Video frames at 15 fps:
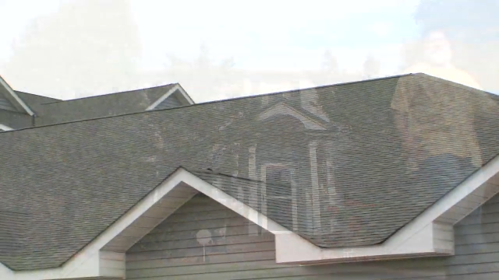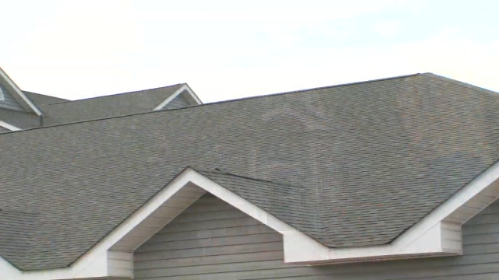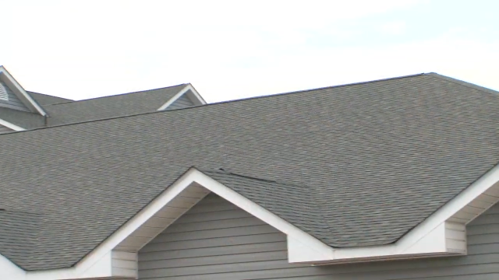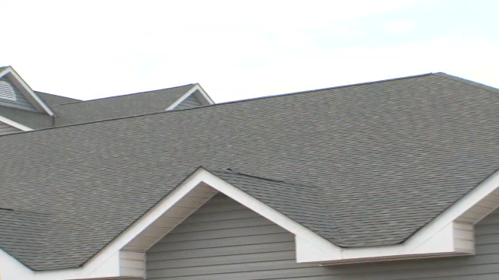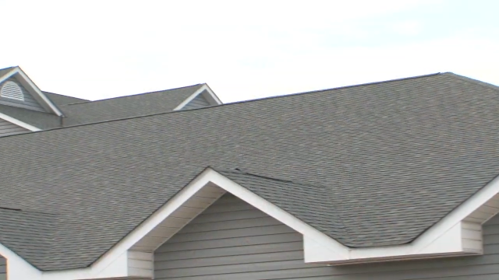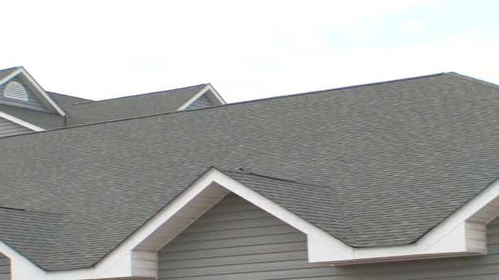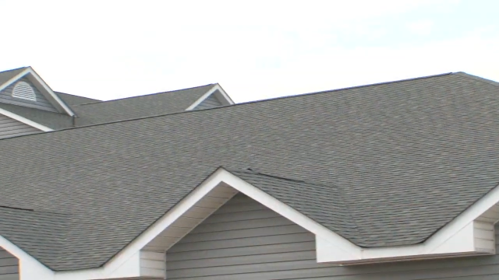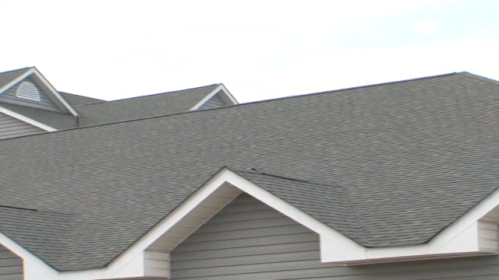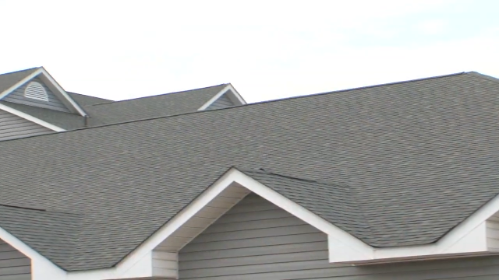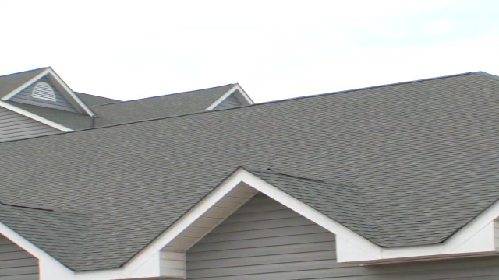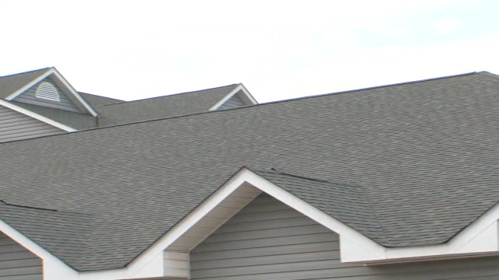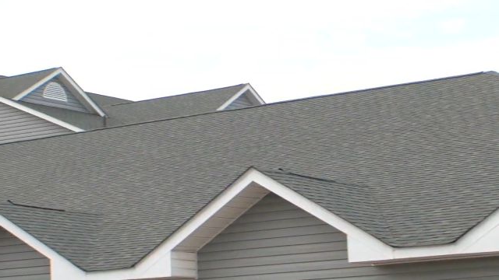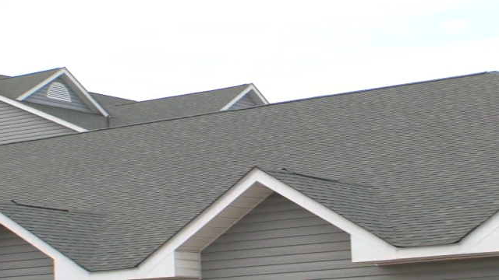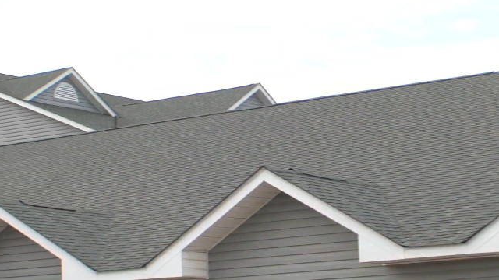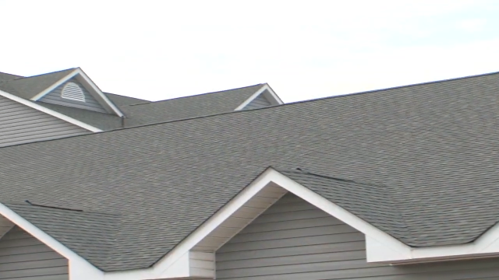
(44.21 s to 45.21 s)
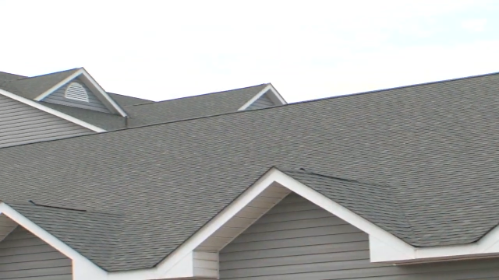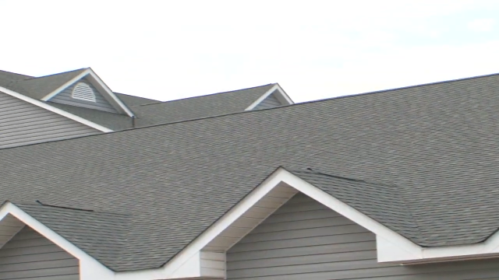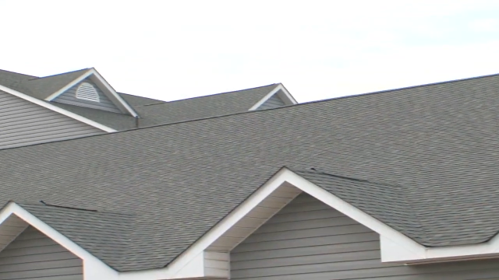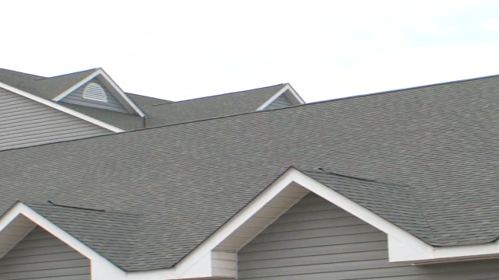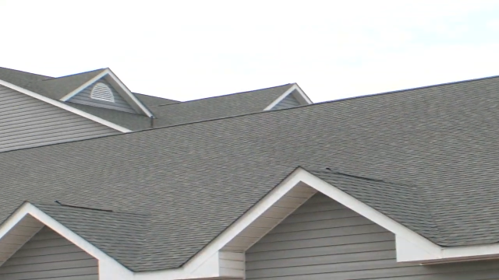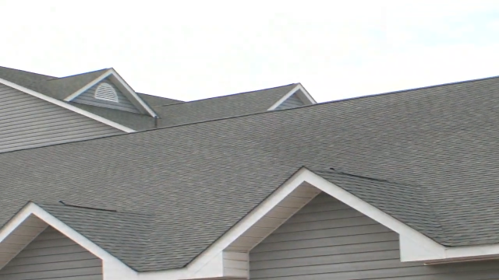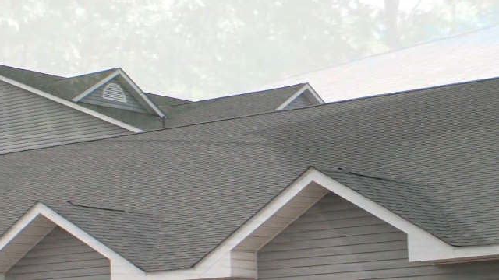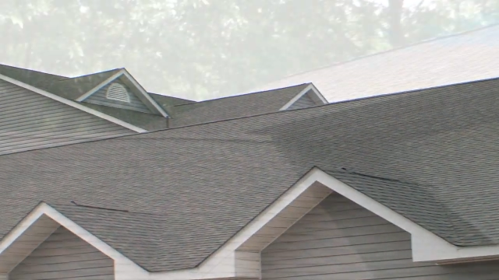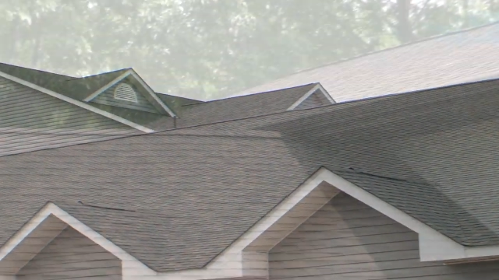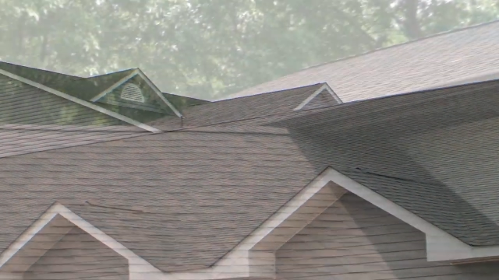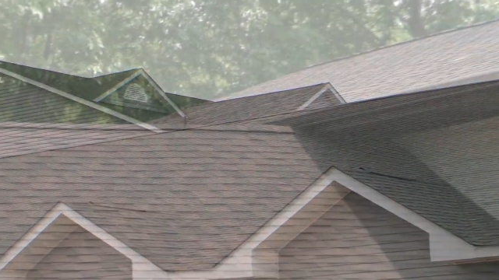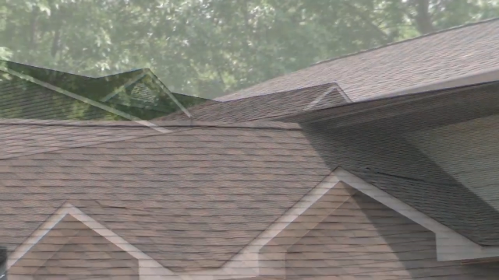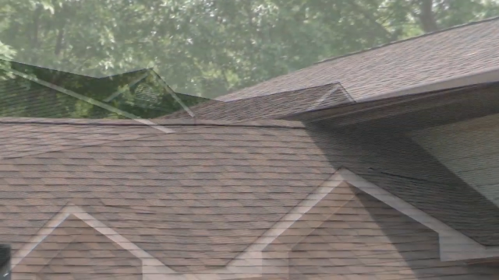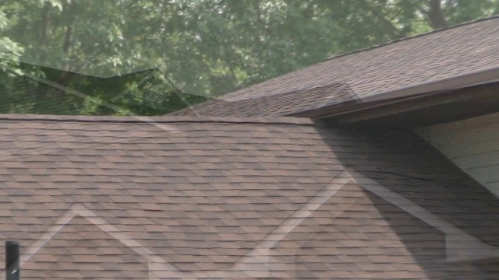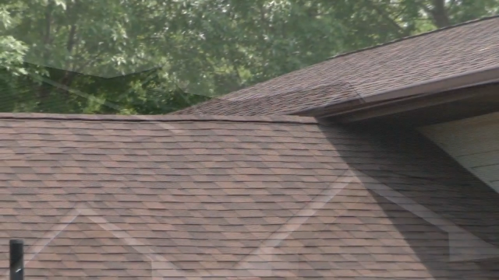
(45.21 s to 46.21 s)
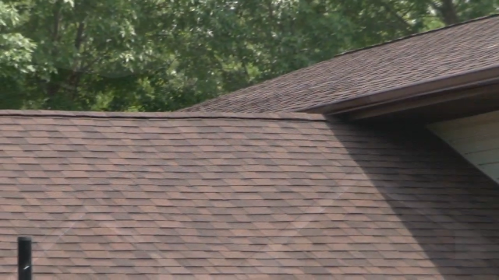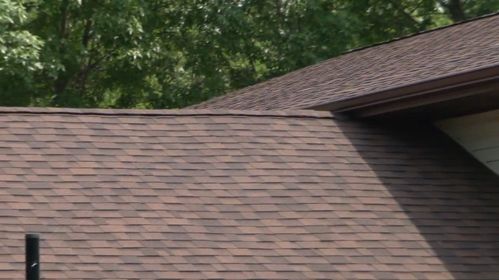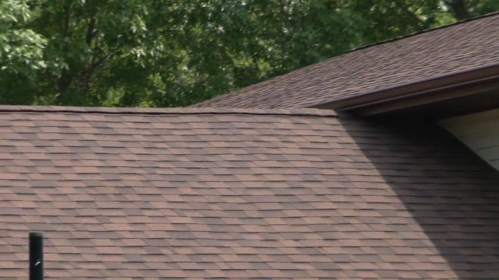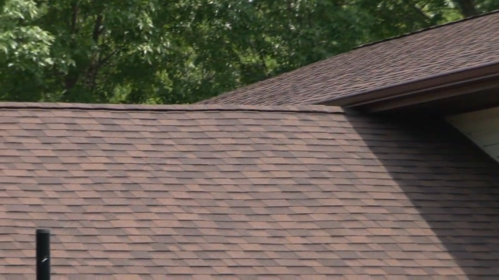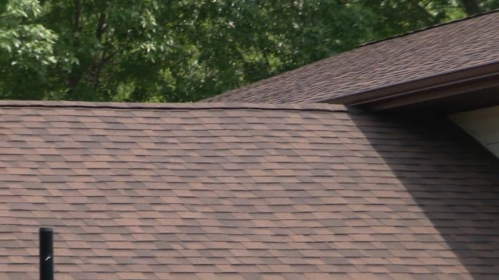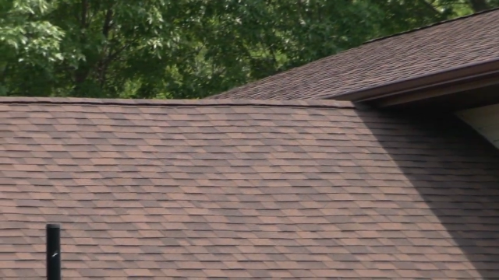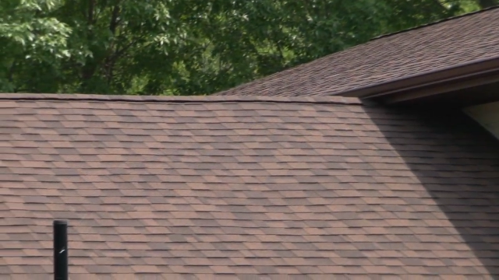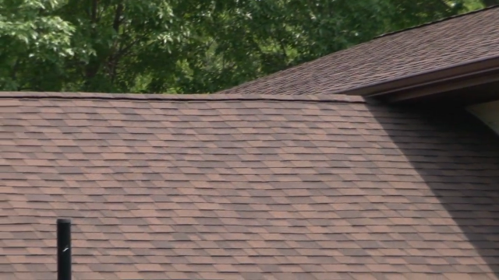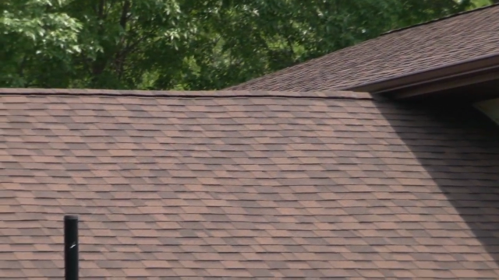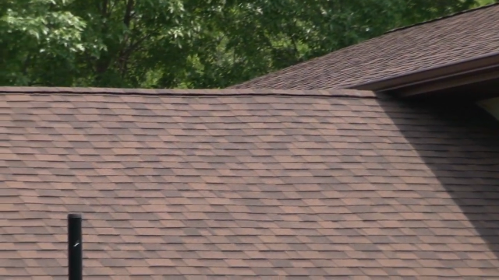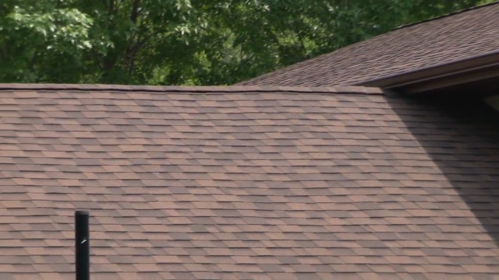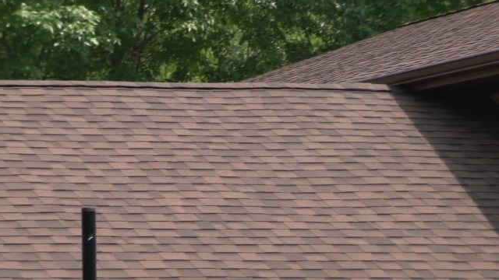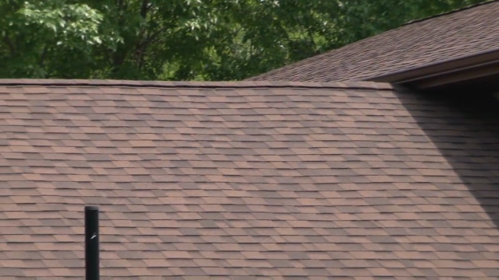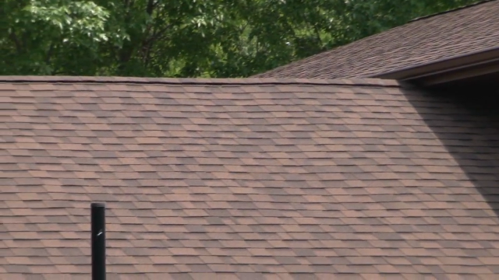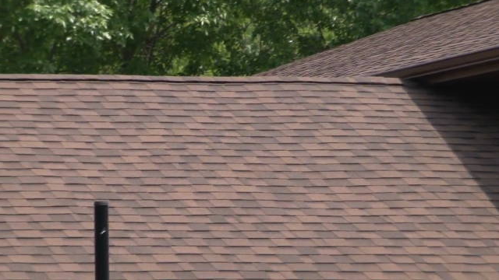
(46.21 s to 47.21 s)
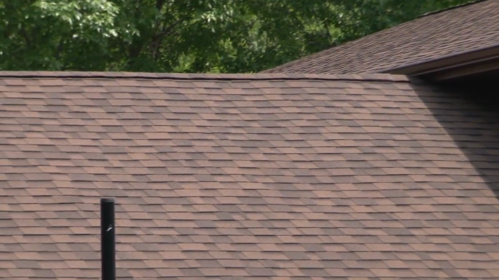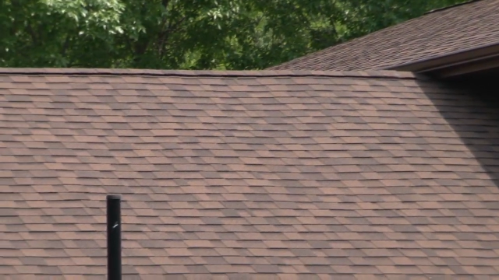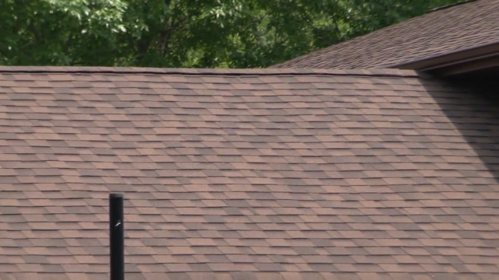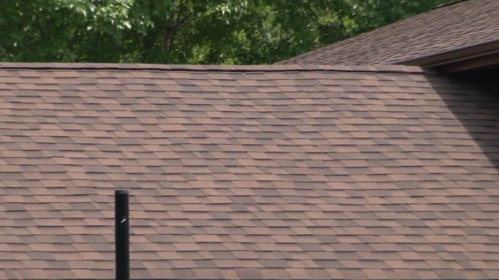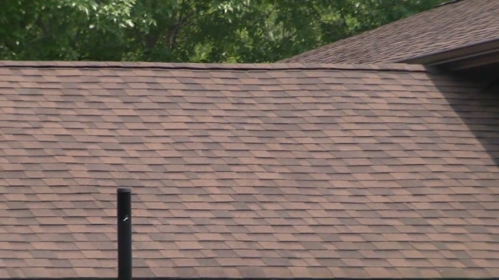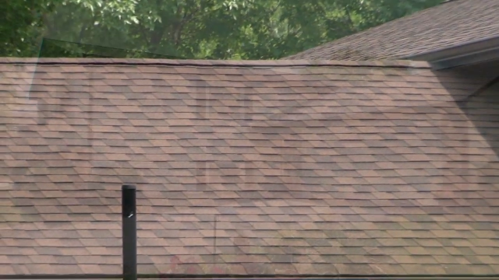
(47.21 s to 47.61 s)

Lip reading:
Nobody's mouth can be seen.